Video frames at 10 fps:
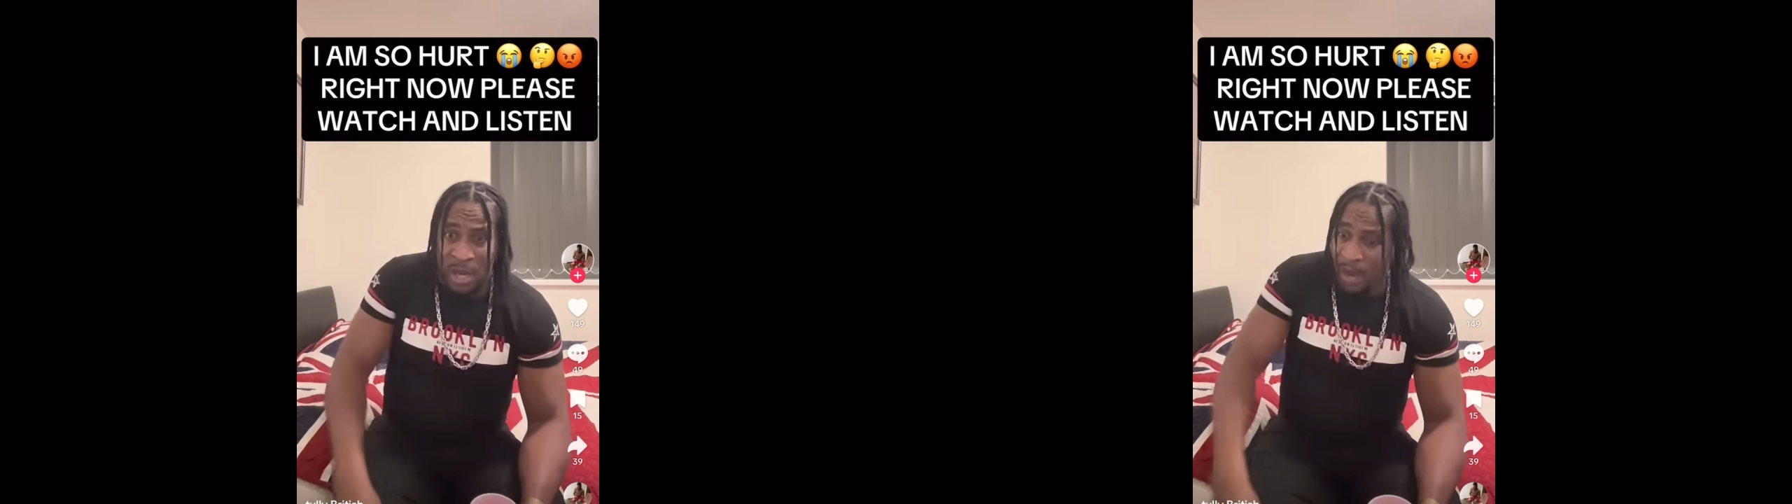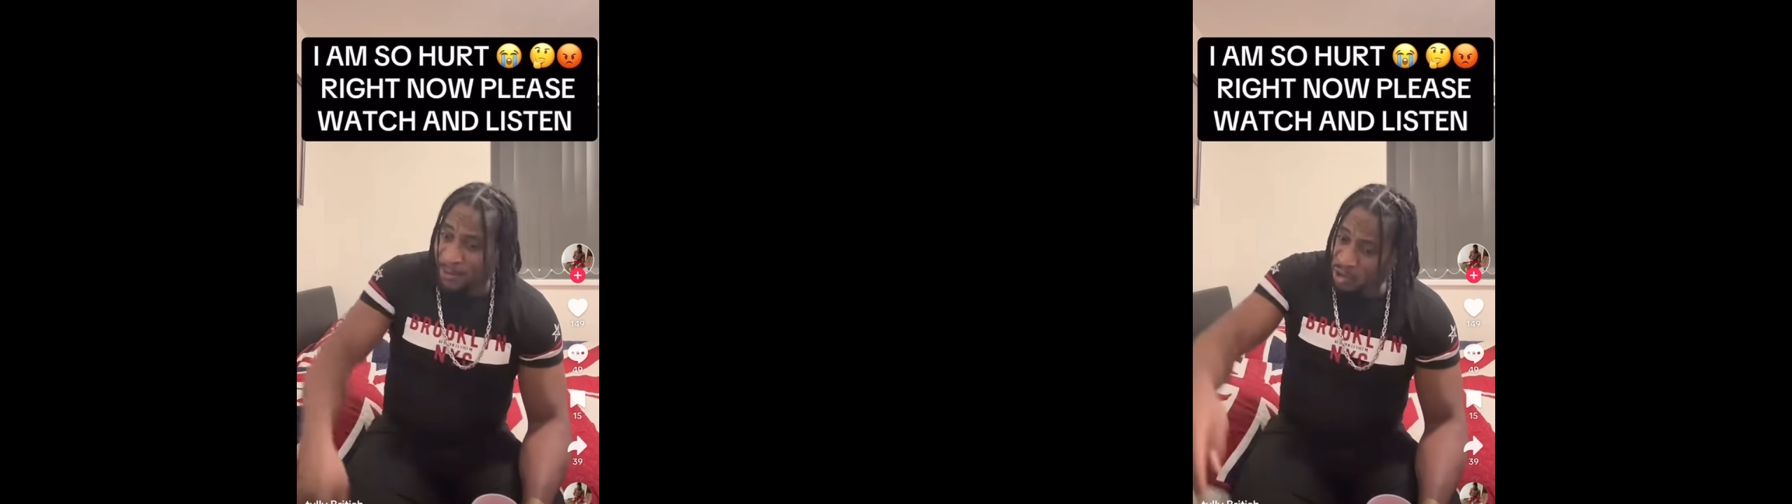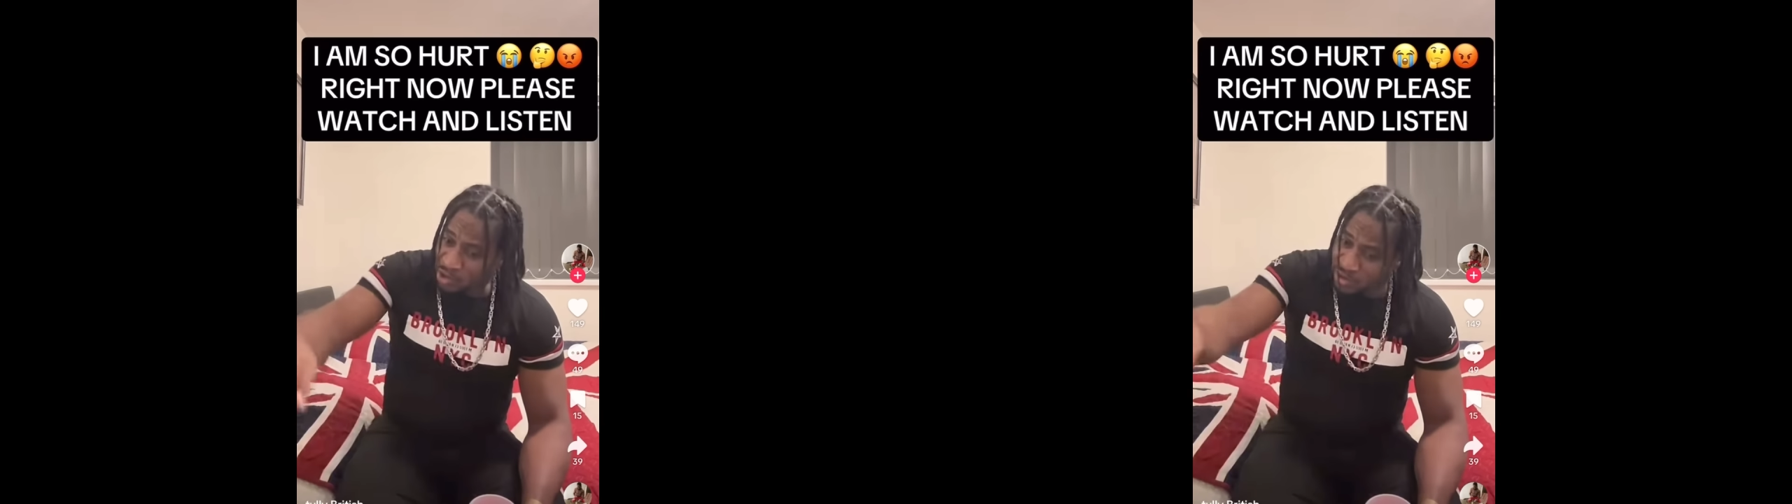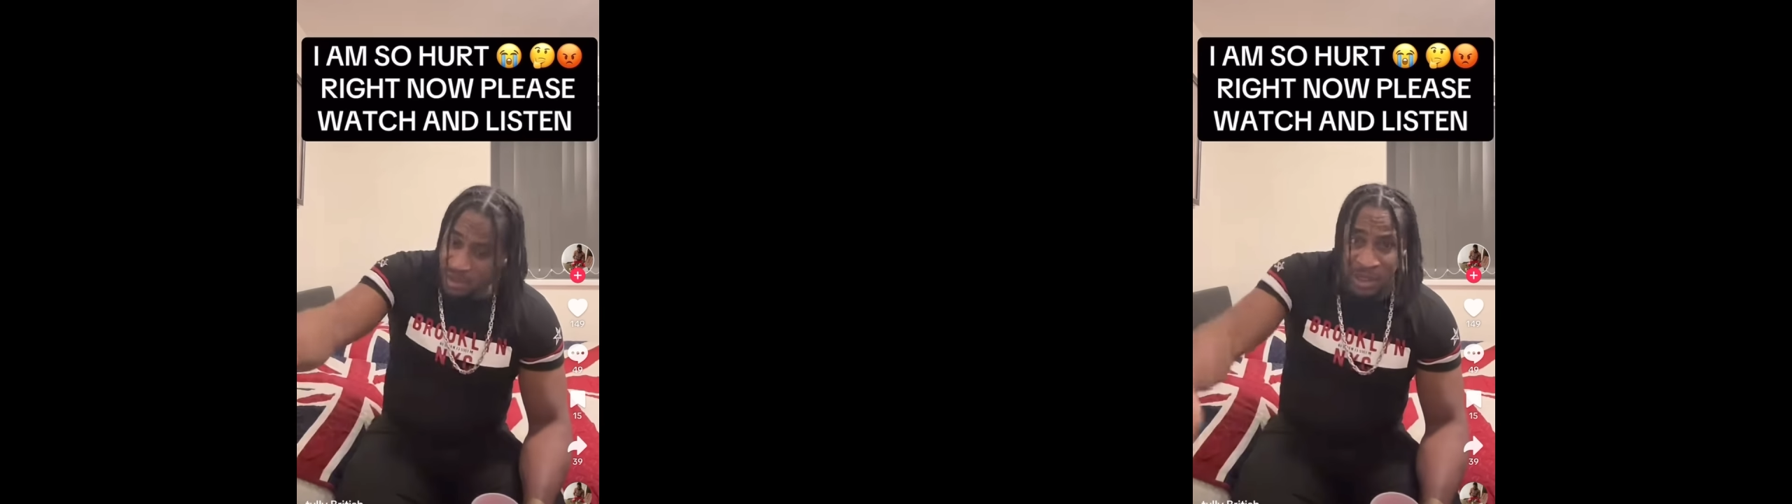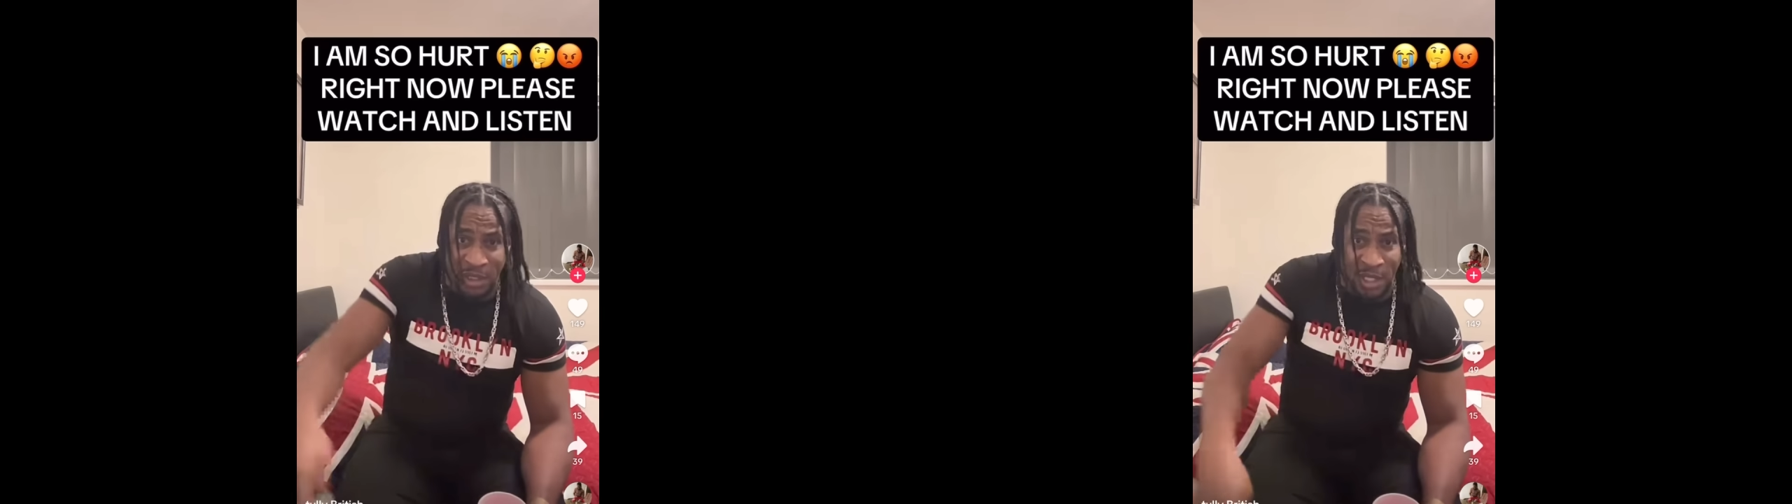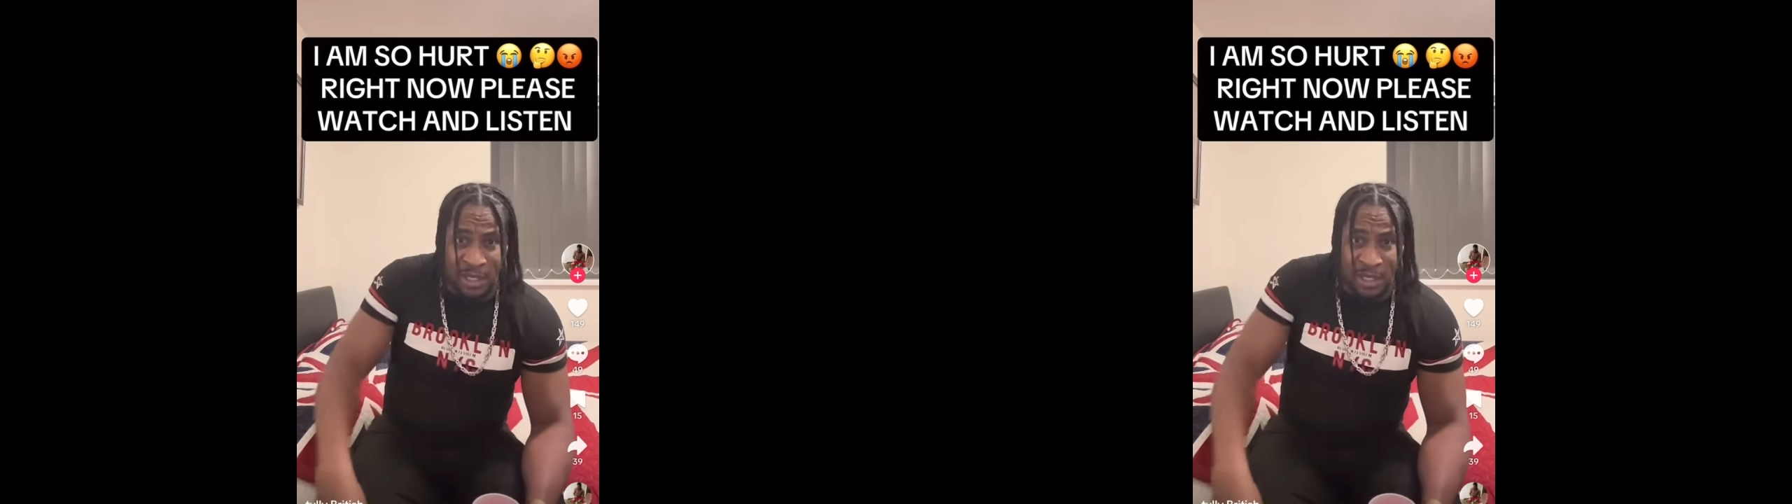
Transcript: and make you sink in you know,